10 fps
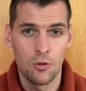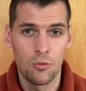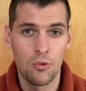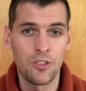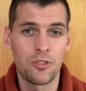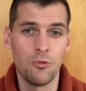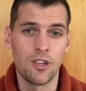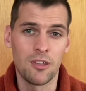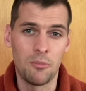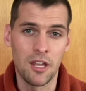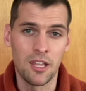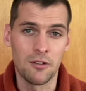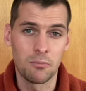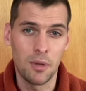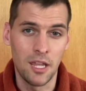With the
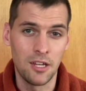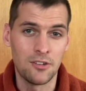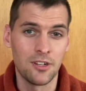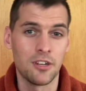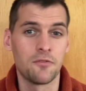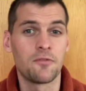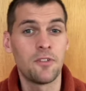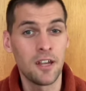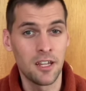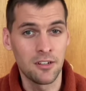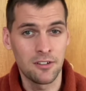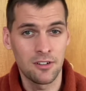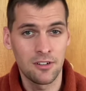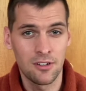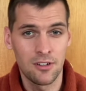Wikipedia page in
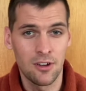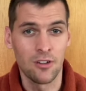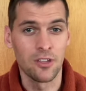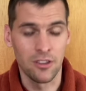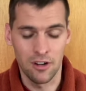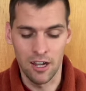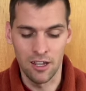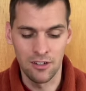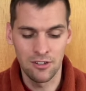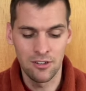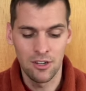French, on the other hand,